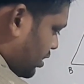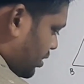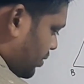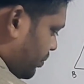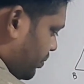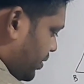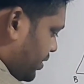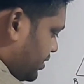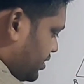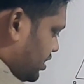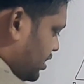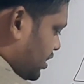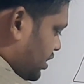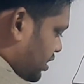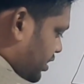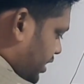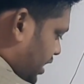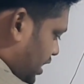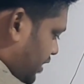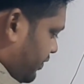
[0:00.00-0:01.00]

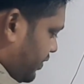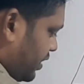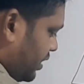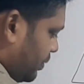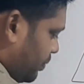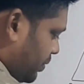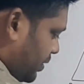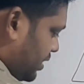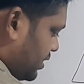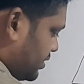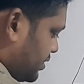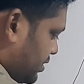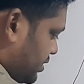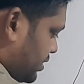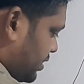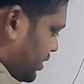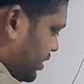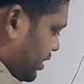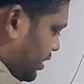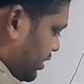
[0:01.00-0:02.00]
BC, can we replace
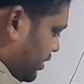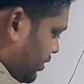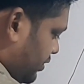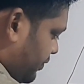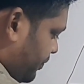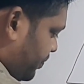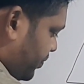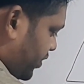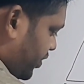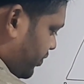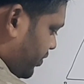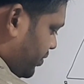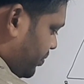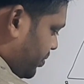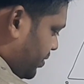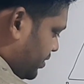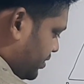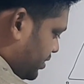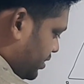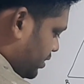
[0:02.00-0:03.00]
CD with
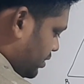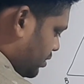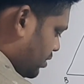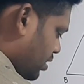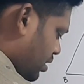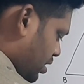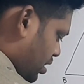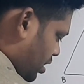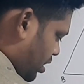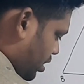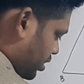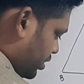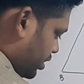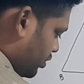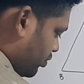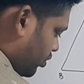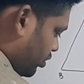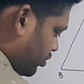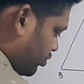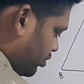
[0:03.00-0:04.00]
BC? Then
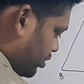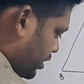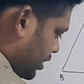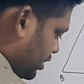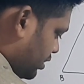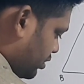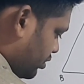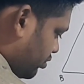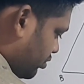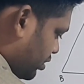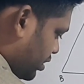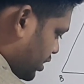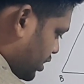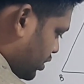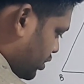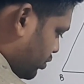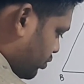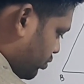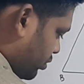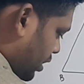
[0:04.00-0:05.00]
what you will get? You will
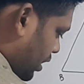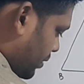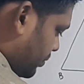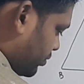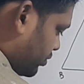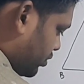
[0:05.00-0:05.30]
get 2 times